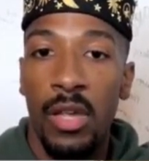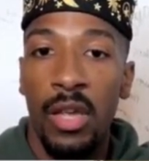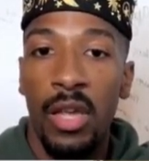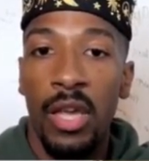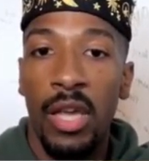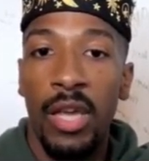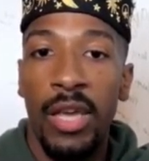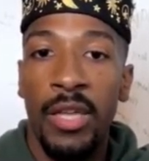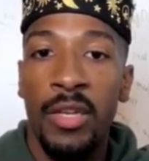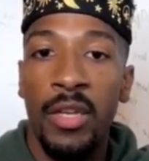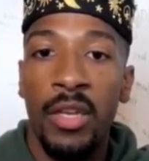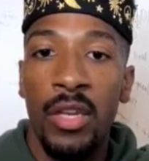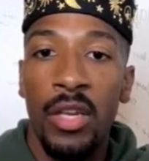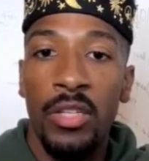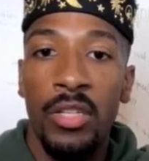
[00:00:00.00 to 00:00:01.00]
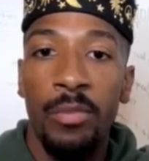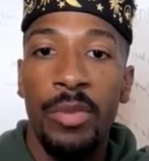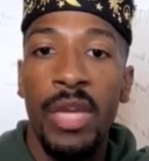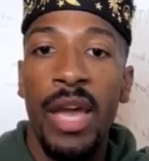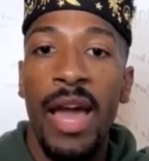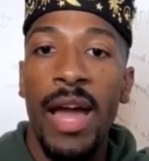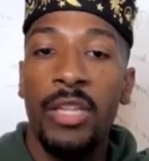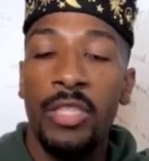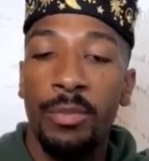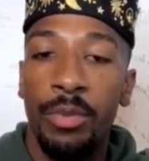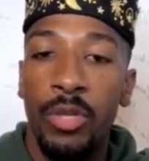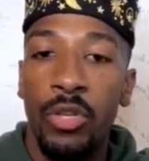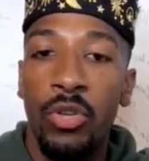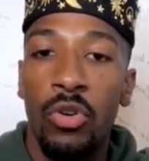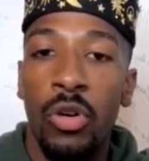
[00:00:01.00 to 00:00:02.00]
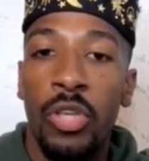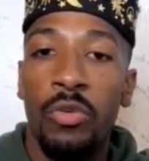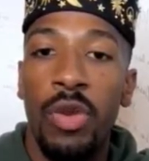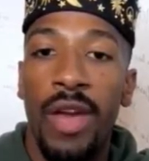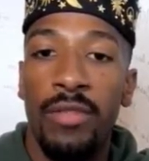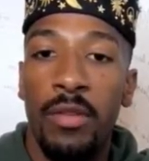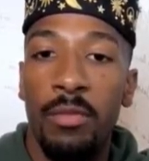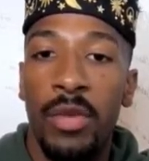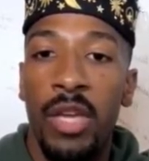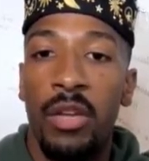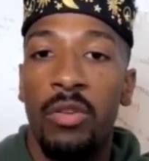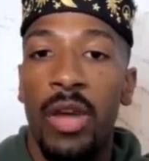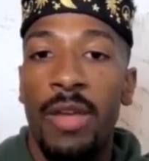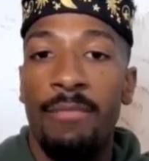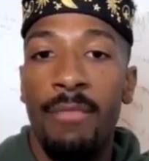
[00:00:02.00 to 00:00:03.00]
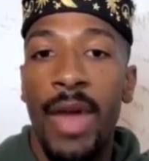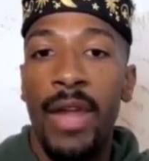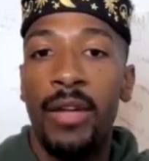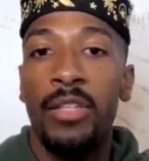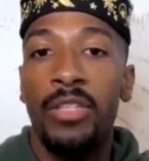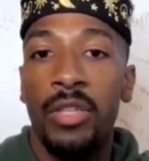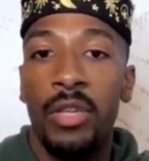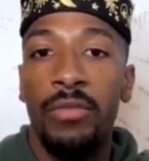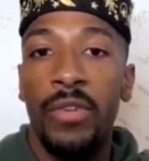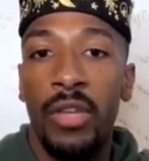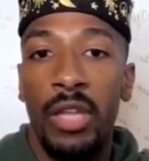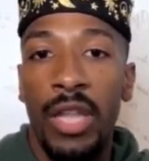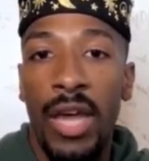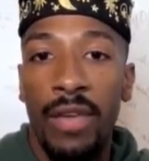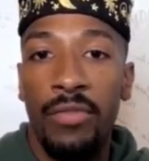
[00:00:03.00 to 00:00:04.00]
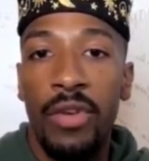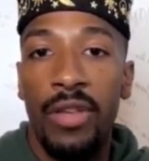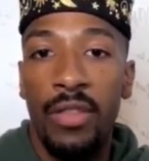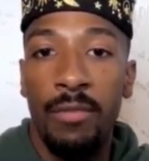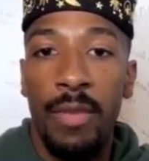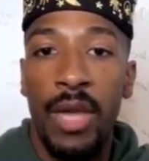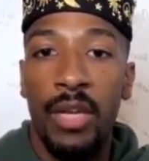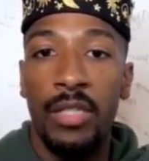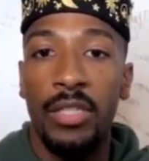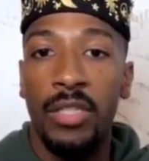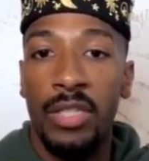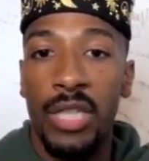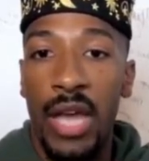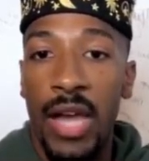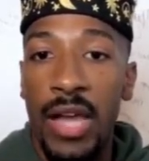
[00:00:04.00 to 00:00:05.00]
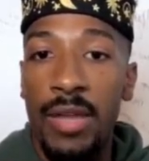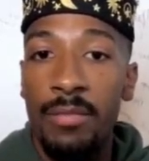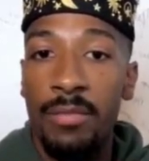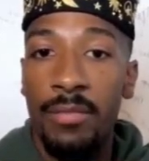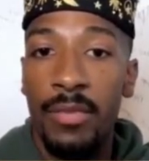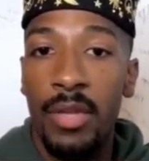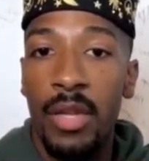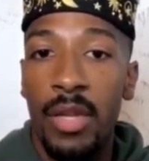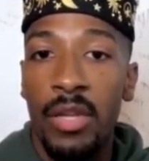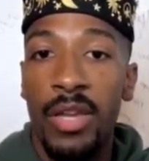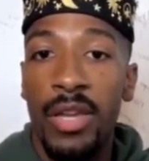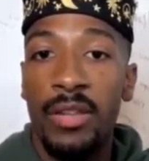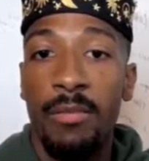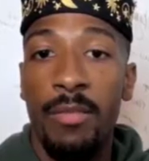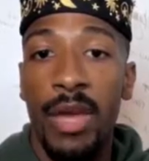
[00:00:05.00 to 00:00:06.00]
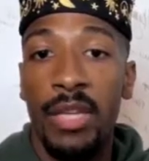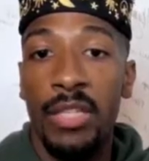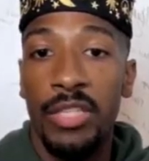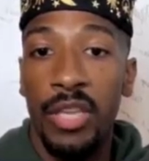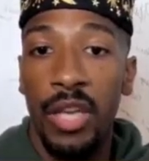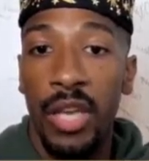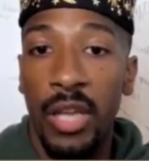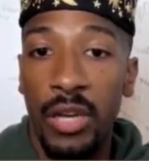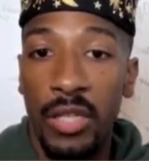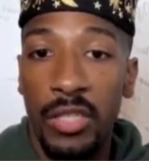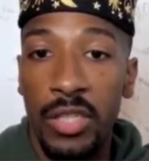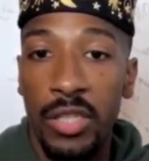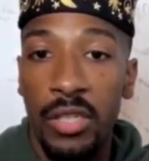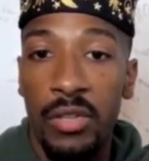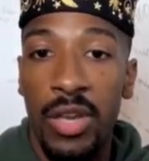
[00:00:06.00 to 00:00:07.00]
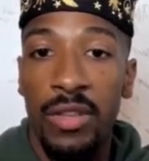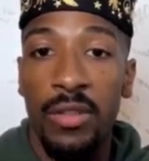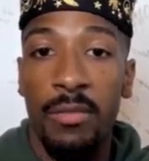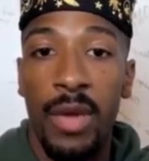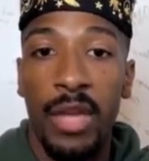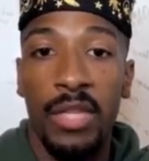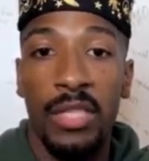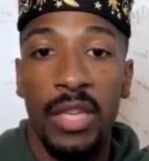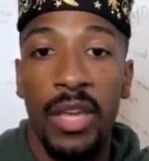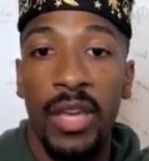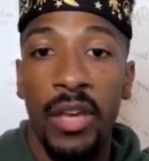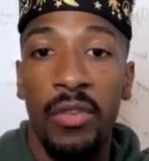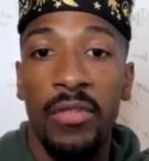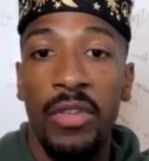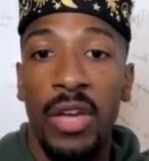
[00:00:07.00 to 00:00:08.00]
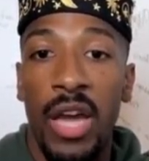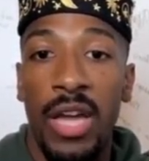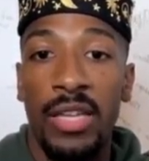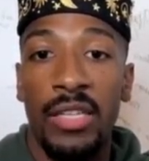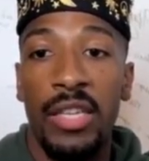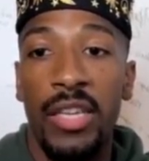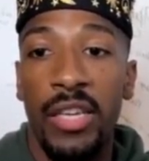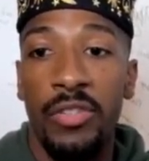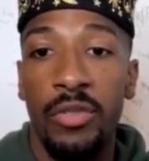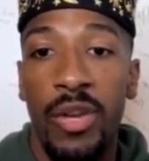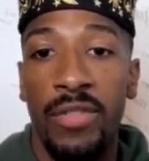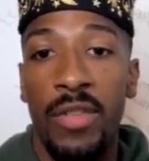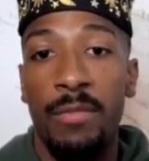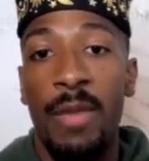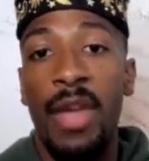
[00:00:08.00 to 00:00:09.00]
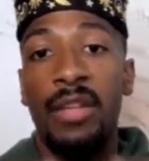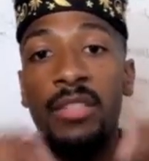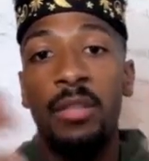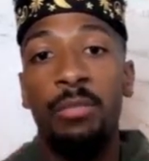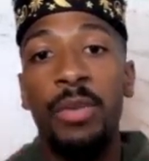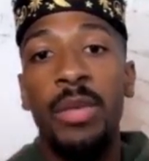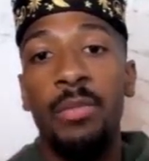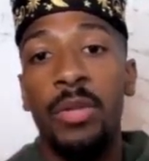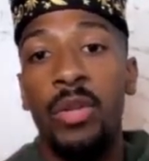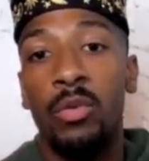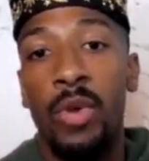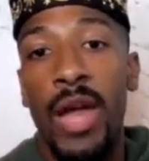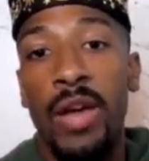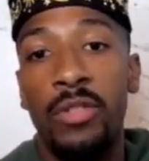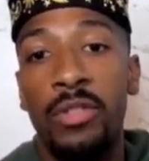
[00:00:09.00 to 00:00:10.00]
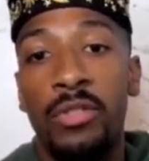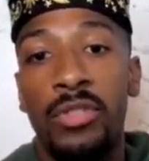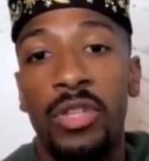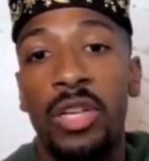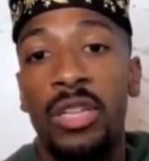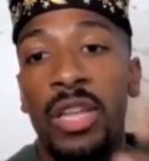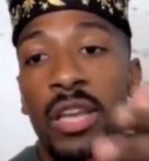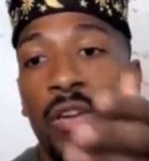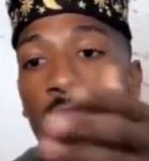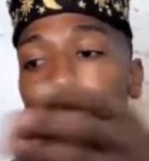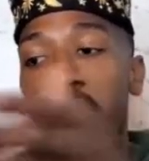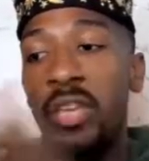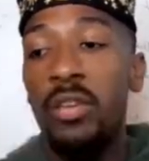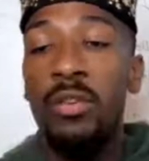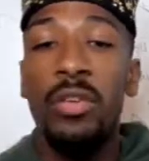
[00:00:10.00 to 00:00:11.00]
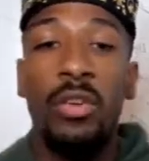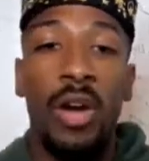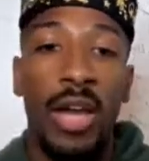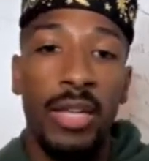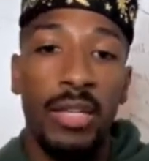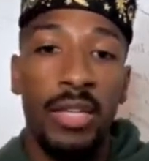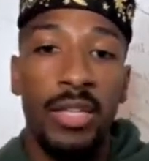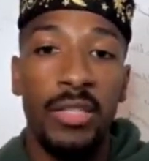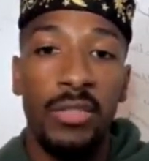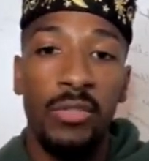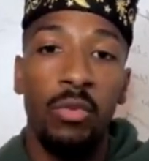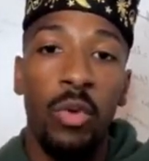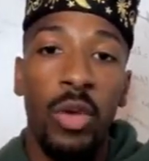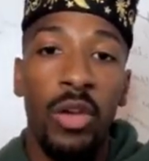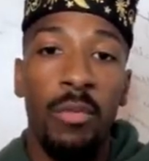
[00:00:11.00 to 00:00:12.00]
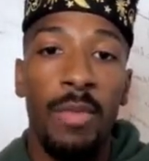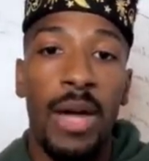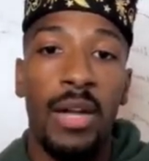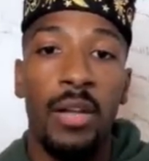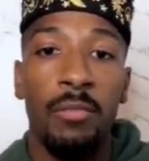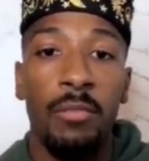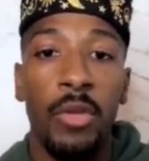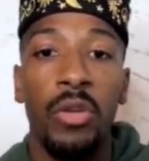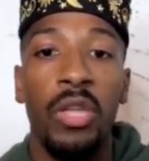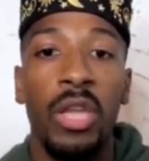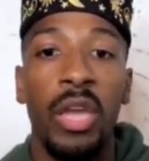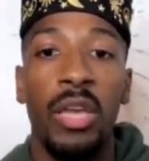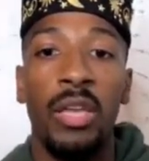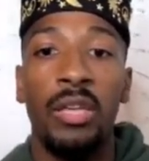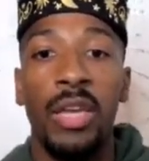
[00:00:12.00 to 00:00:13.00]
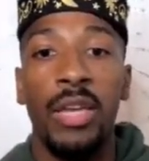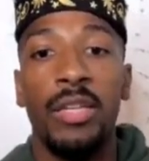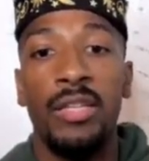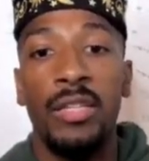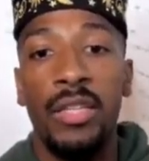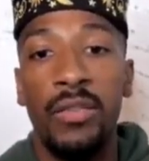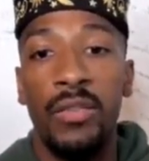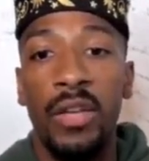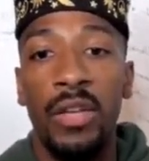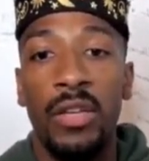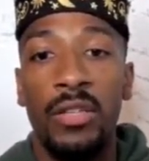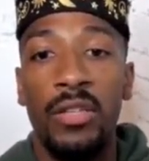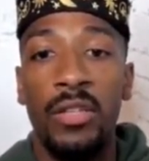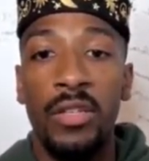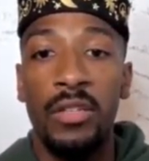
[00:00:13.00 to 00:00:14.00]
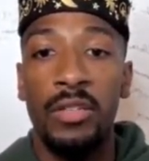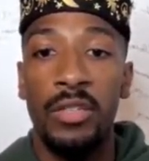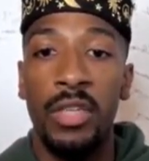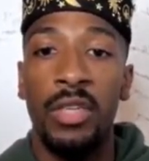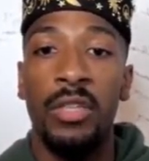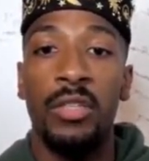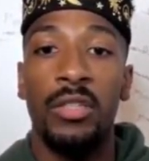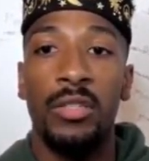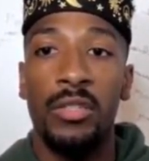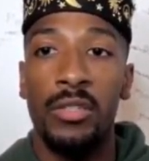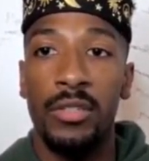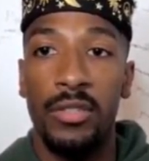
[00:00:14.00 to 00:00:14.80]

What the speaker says: And to be an entrepreneur, you have to be a great manager of your life. You have to manage your time. You have to manage your energy. You have to manage your health, your ideas. You have to manage the people around you so that they don't kill your ideas as well by communicating negativity into your genius.